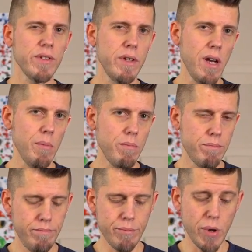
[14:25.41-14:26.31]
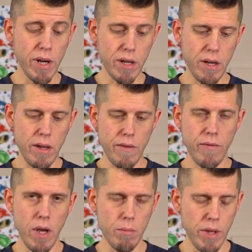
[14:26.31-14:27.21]
to not break any of the
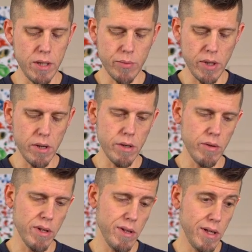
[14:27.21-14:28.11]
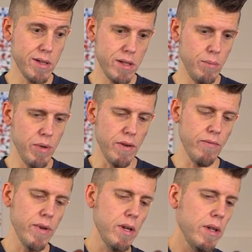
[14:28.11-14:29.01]
fan blades while you're doing it. It's a bit
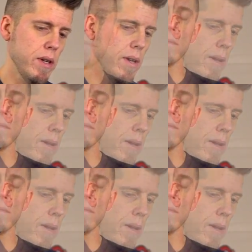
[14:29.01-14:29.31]
fiddly.